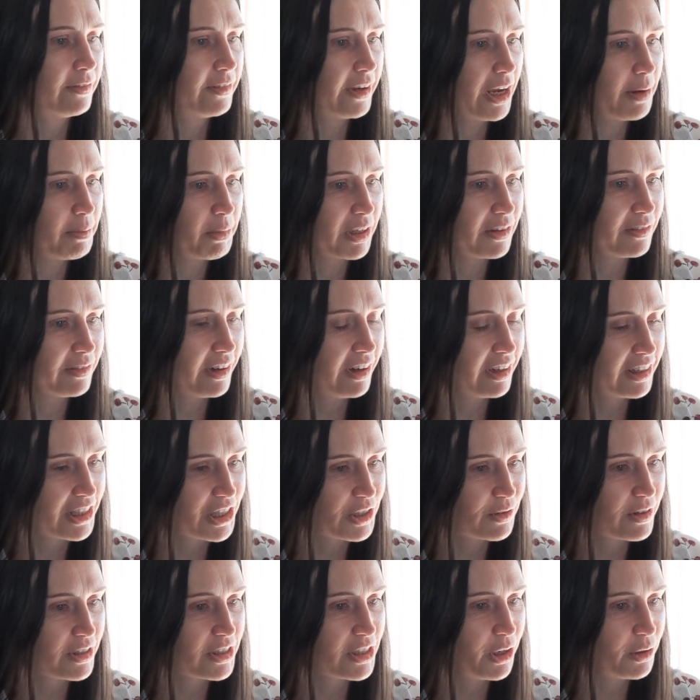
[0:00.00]
family
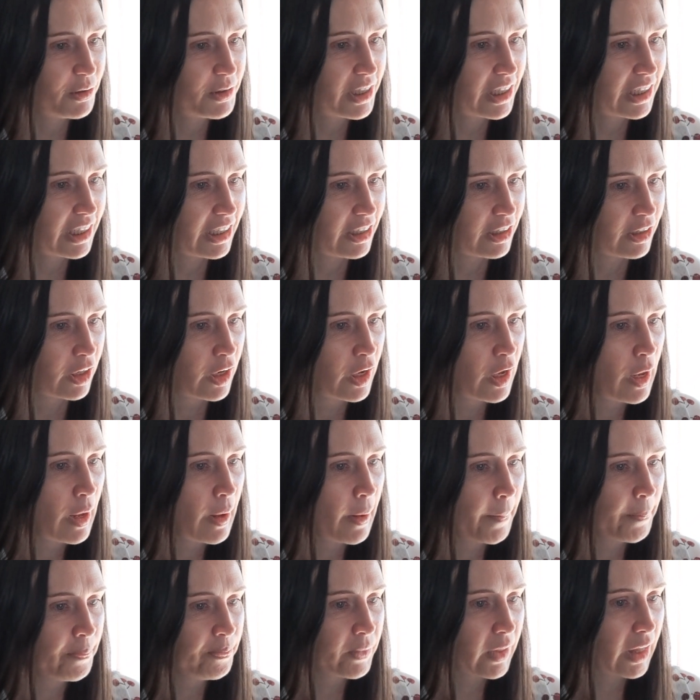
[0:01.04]
violence resulting in
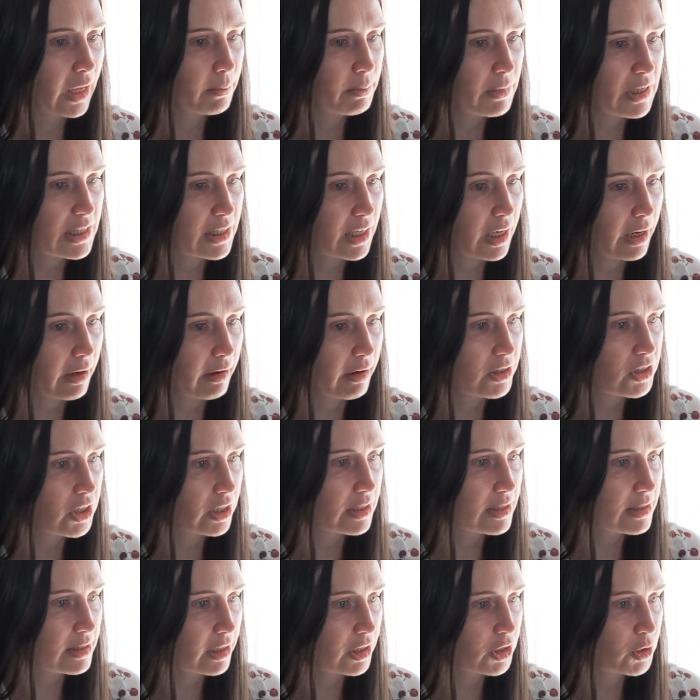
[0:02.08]
miscarriage and
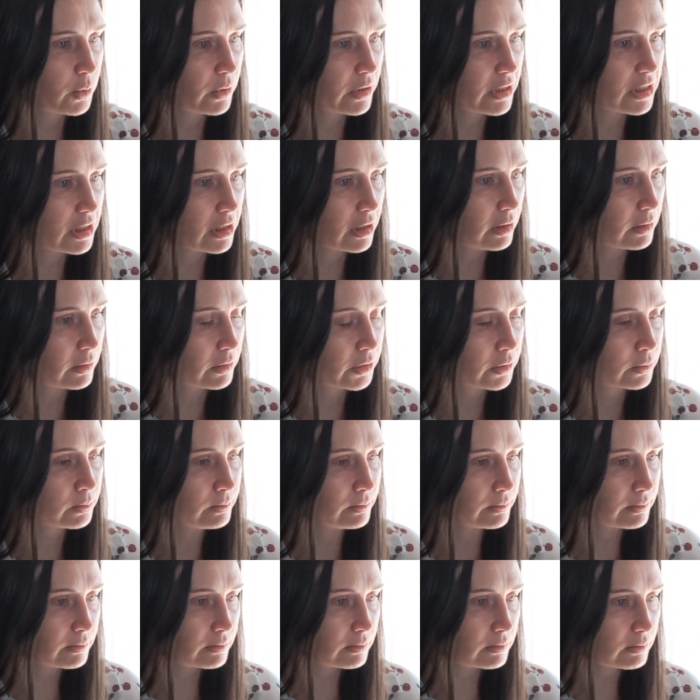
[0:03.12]
a sexual assault.
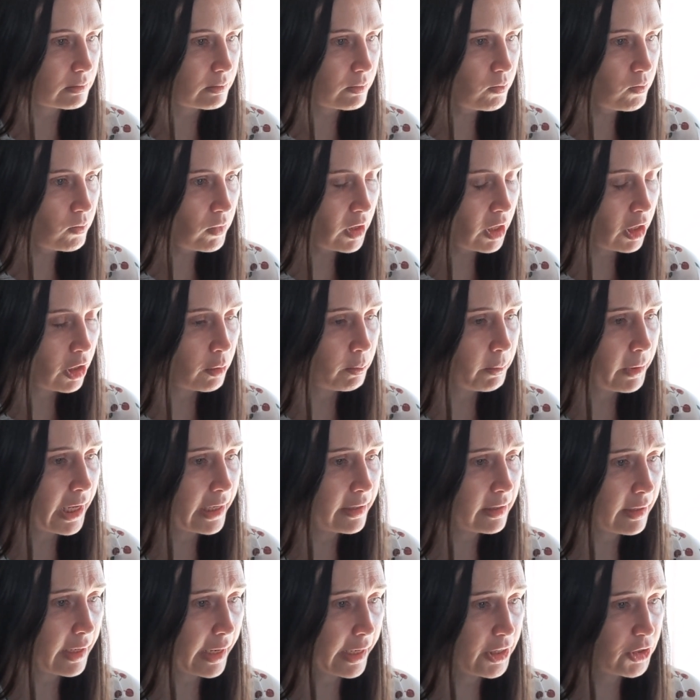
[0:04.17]

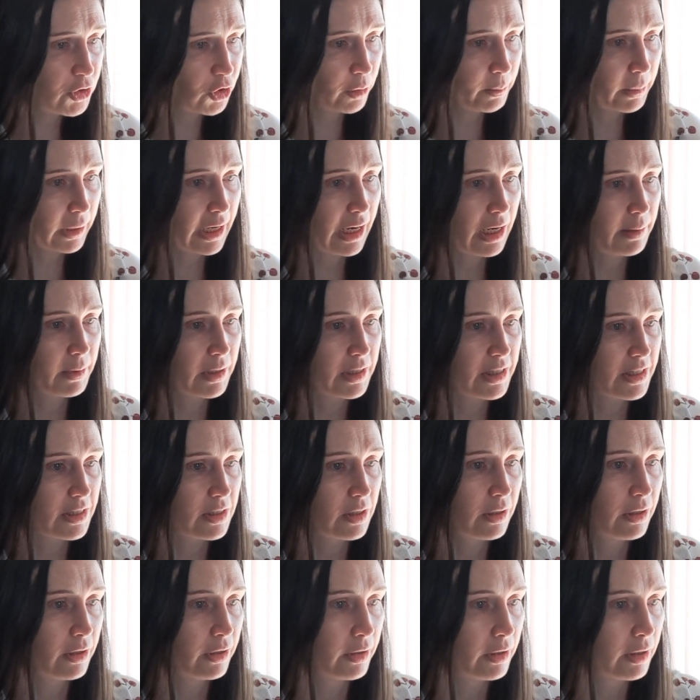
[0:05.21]
Complainant Adrian became
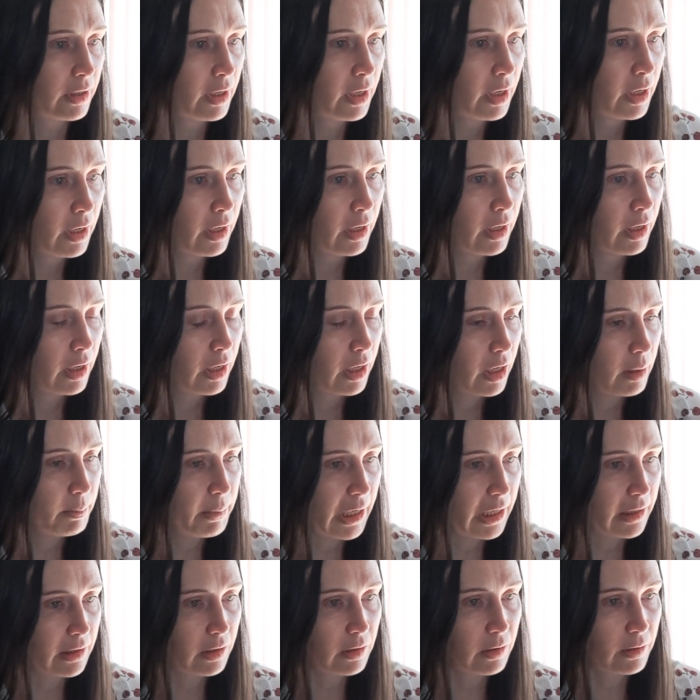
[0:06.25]
concerned
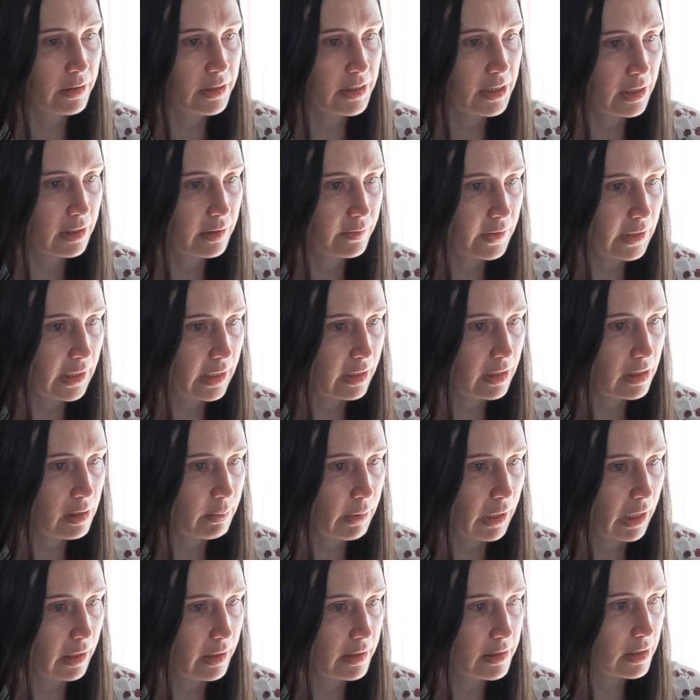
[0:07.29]
about the content of the
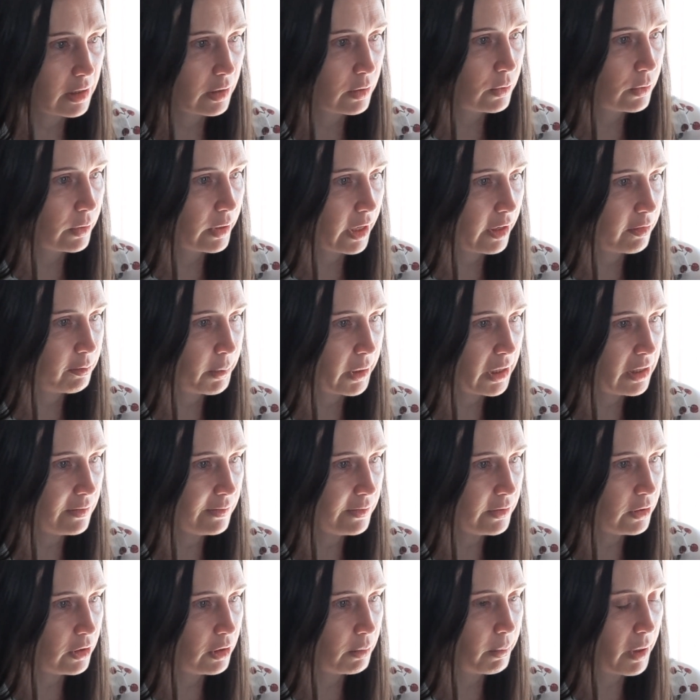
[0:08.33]
email as it could have been
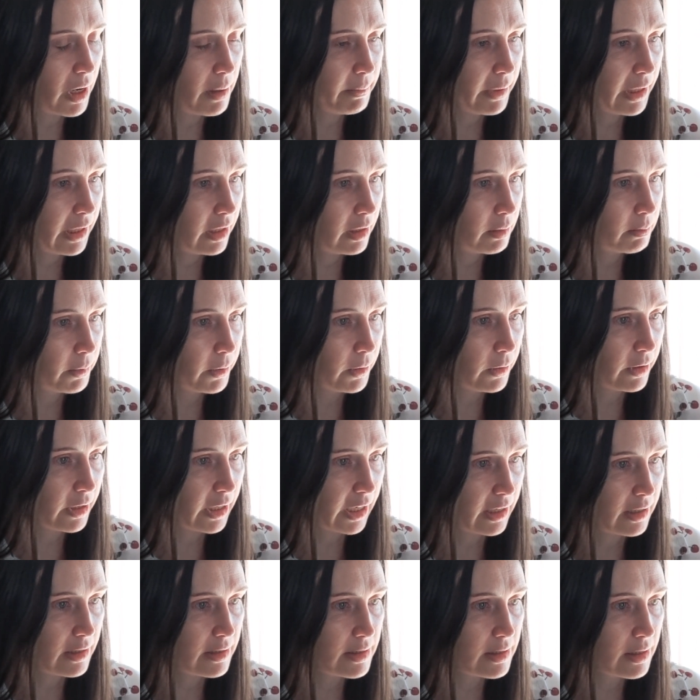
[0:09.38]
viewed by many
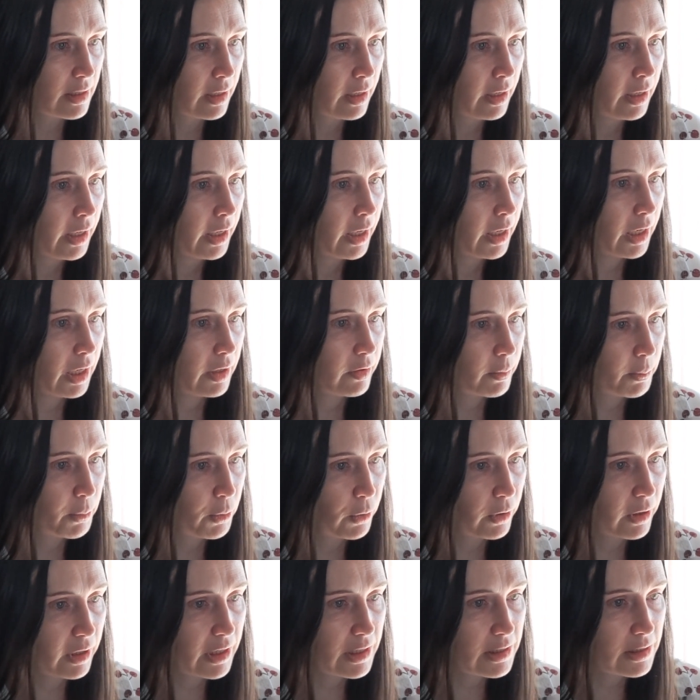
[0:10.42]
employees. He
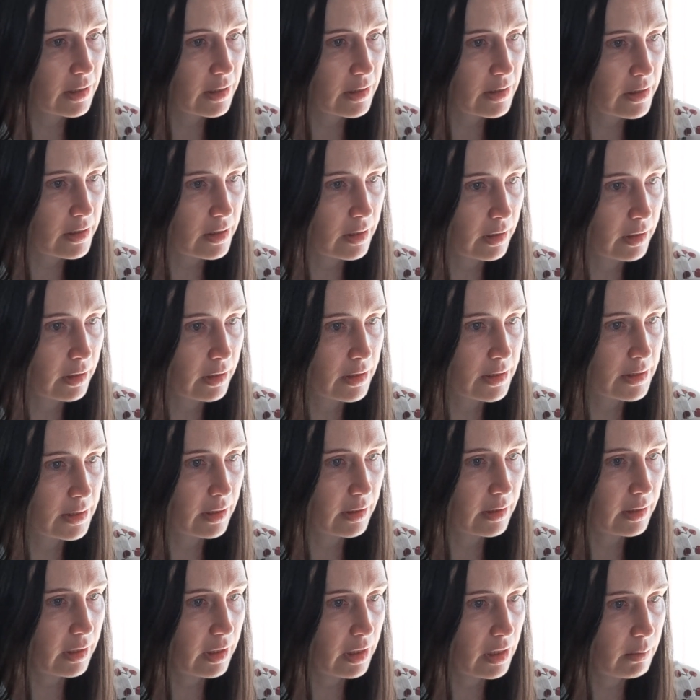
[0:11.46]
reported his concerns
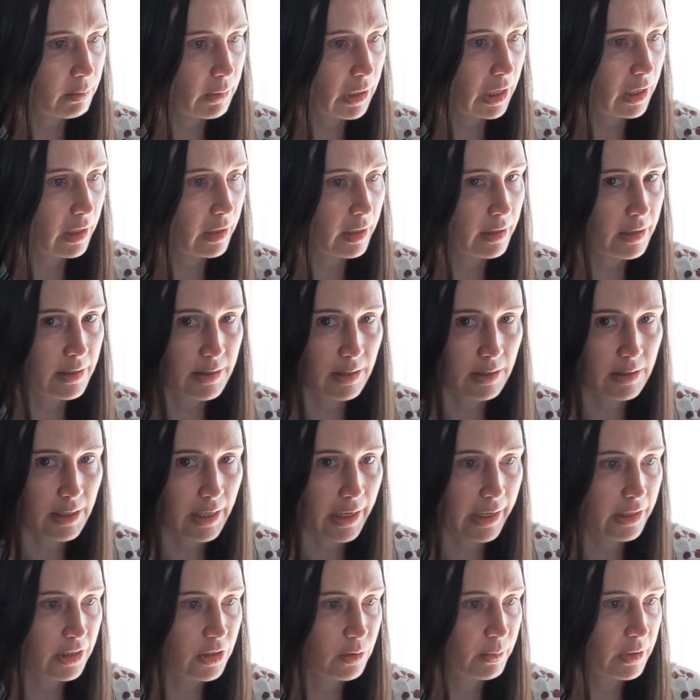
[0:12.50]
that the email and its
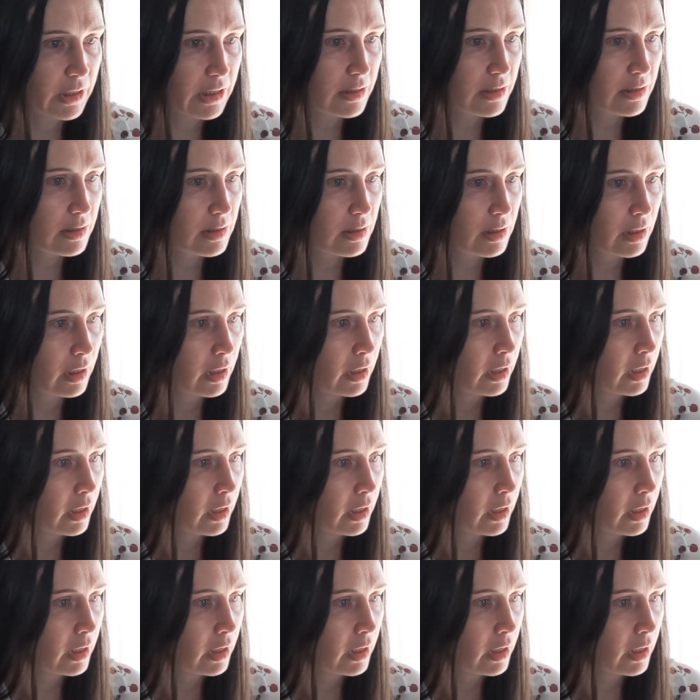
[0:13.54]
attachments